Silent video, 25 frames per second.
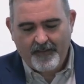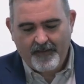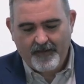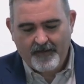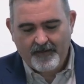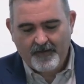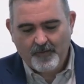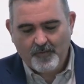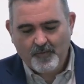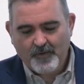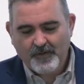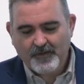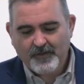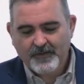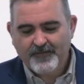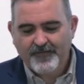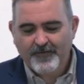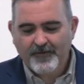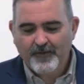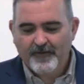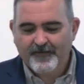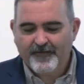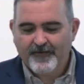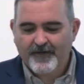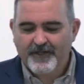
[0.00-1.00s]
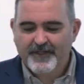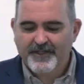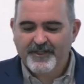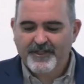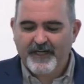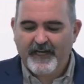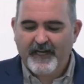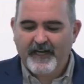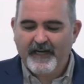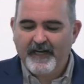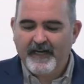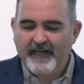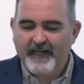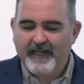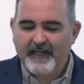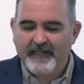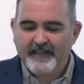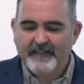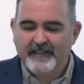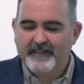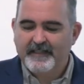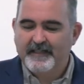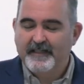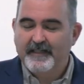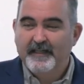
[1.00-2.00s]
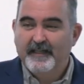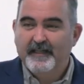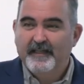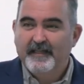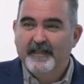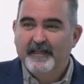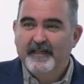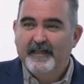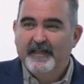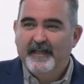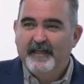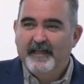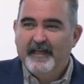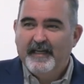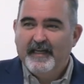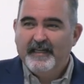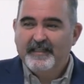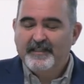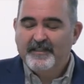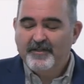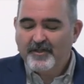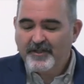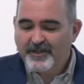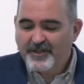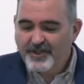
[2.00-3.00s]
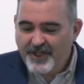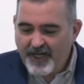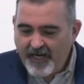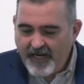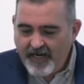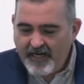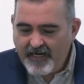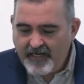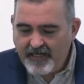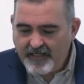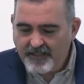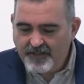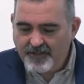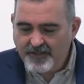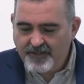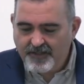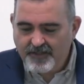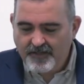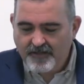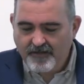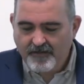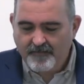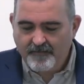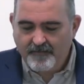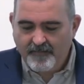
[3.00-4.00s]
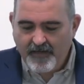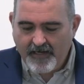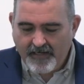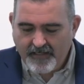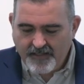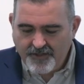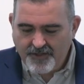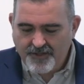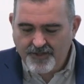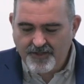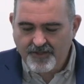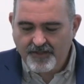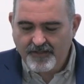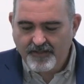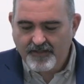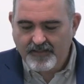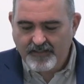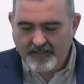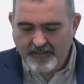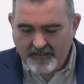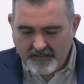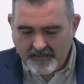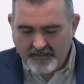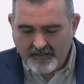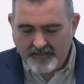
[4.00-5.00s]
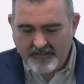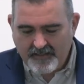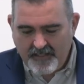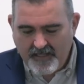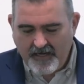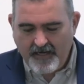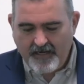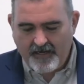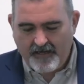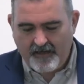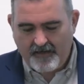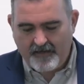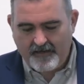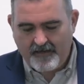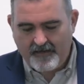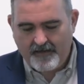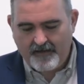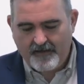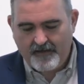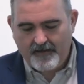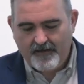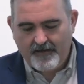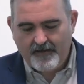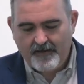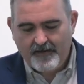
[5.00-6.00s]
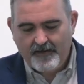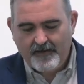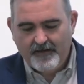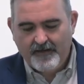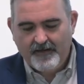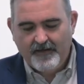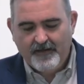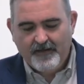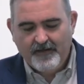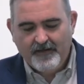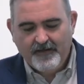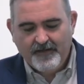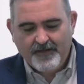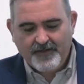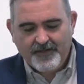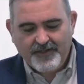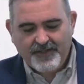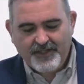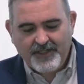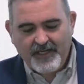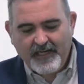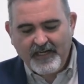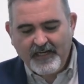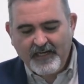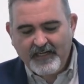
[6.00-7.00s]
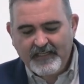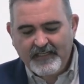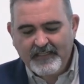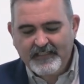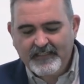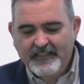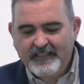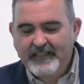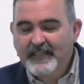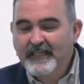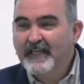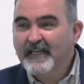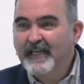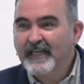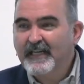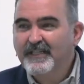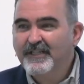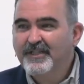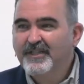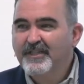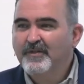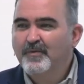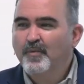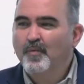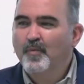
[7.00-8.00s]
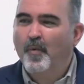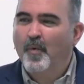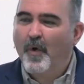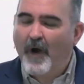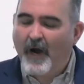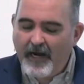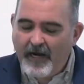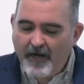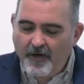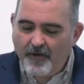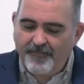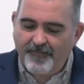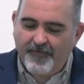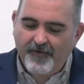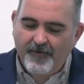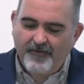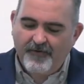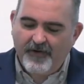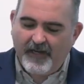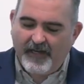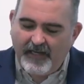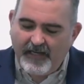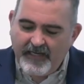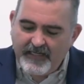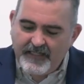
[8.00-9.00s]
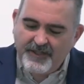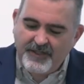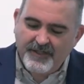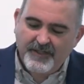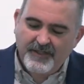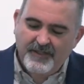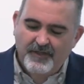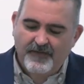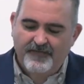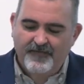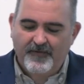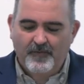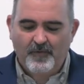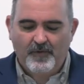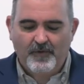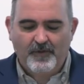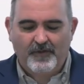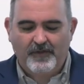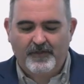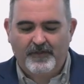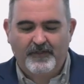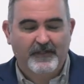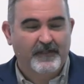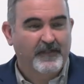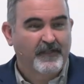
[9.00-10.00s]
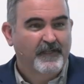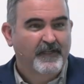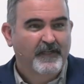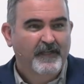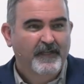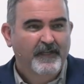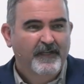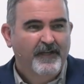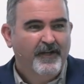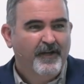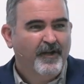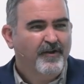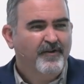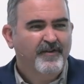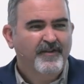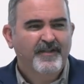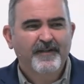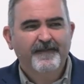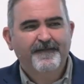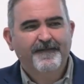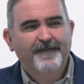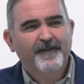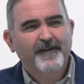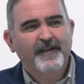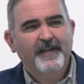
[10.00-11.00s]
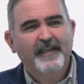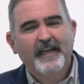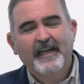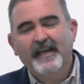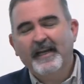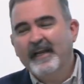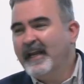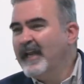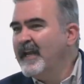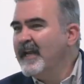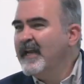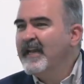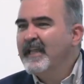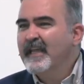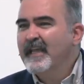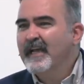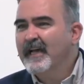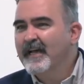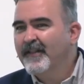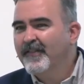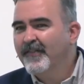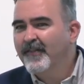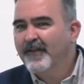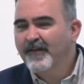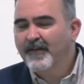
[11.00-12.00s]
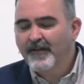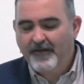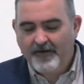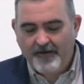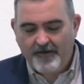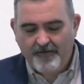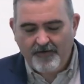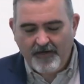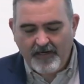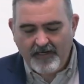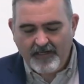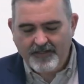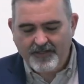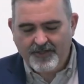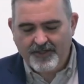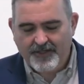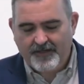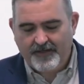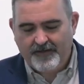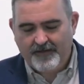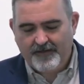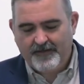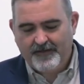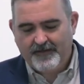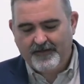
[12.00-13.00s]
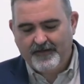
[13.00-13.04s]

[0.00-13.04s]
And the world's view of Christianity has not changed much since then. Christianity is seen as just one of the religions of the world, no different than any other religion.